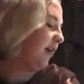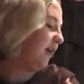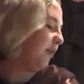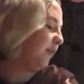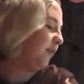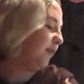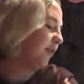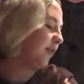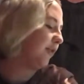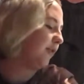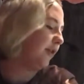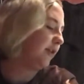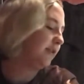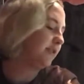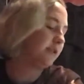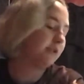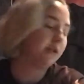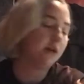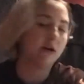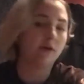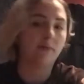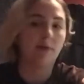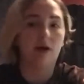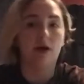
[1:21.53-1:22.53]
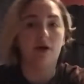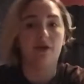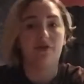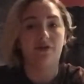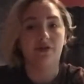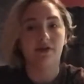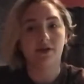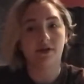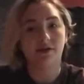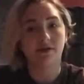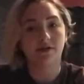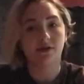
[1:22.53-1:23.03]
we are going to talk about
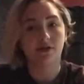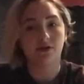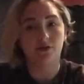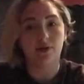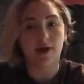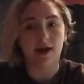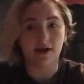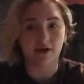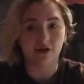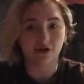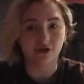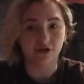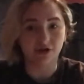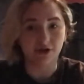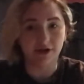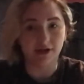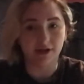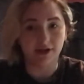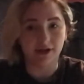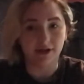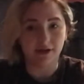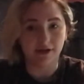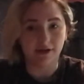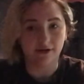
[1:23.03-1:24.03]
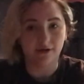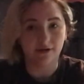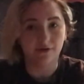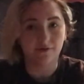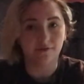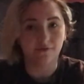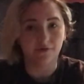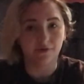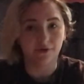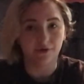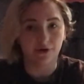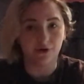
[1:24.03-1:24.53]
things you actually need
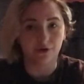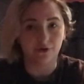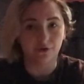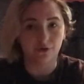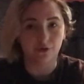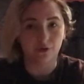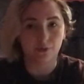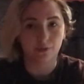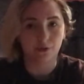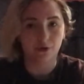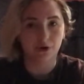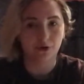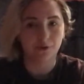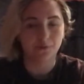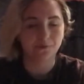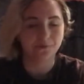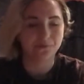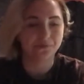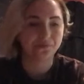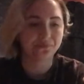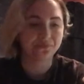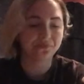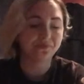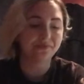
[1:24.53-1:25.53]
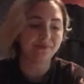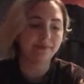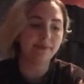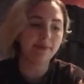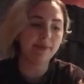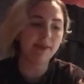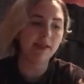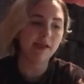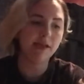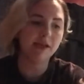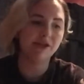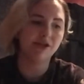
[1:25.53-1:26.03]
for your dorm room.
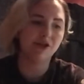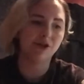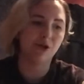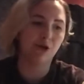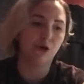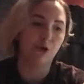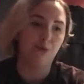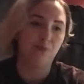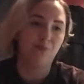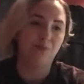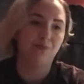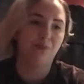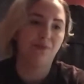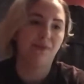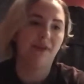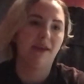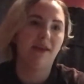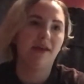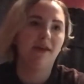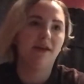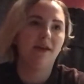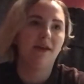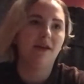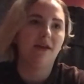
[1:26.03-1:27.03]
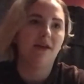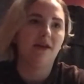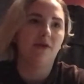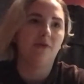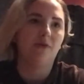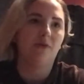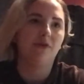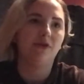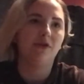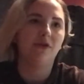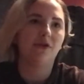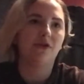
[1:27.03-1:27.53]
So,
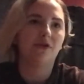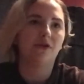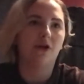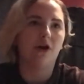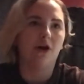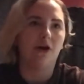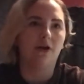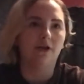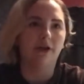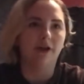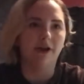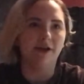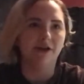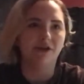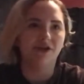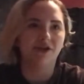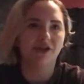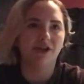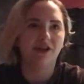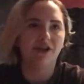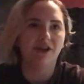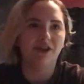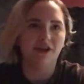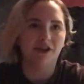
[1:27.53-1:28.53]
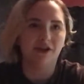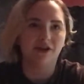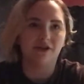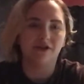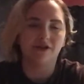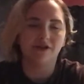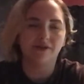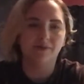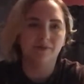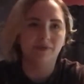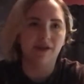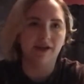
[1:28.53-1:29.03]
when you go to college, there are
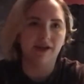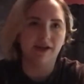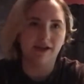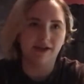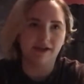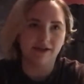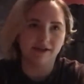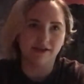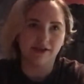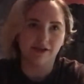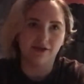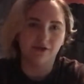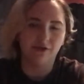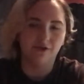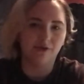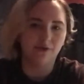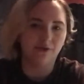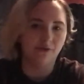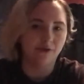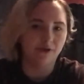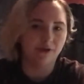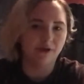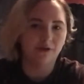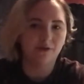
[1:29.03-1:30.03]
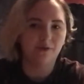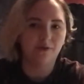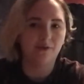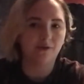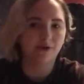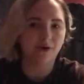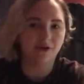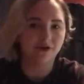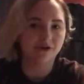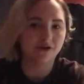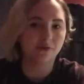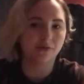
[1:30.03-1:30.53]
some things that you
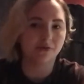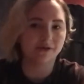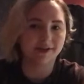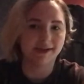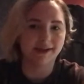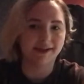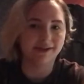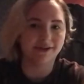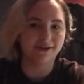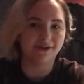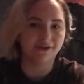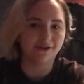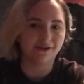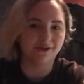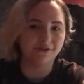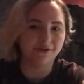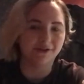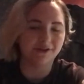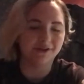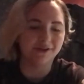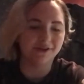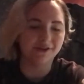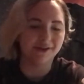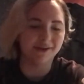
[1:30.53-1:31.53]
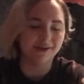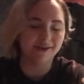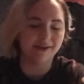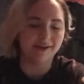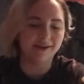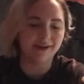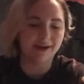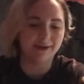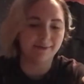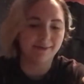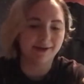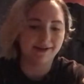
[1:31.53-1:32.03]
100% are going to need,
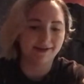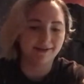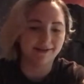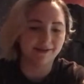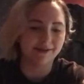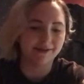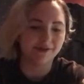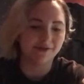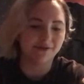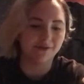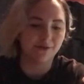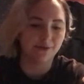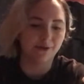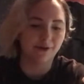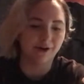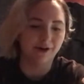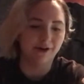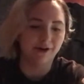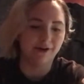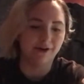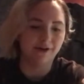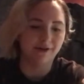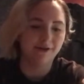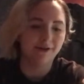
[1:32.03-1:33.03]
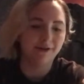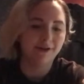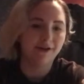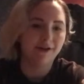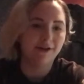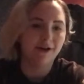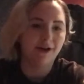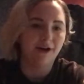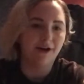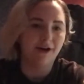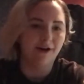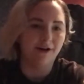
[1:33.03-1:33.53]
and I made a list for you
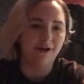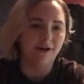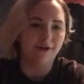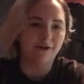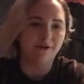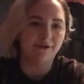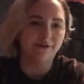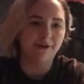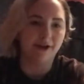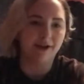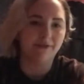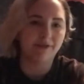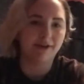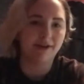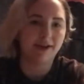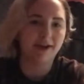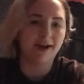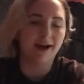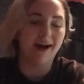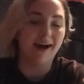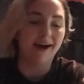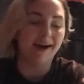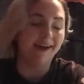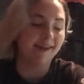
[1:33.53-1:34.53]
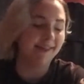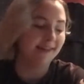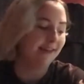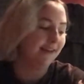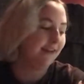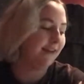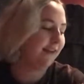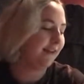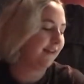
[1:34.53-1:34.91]
of everything I think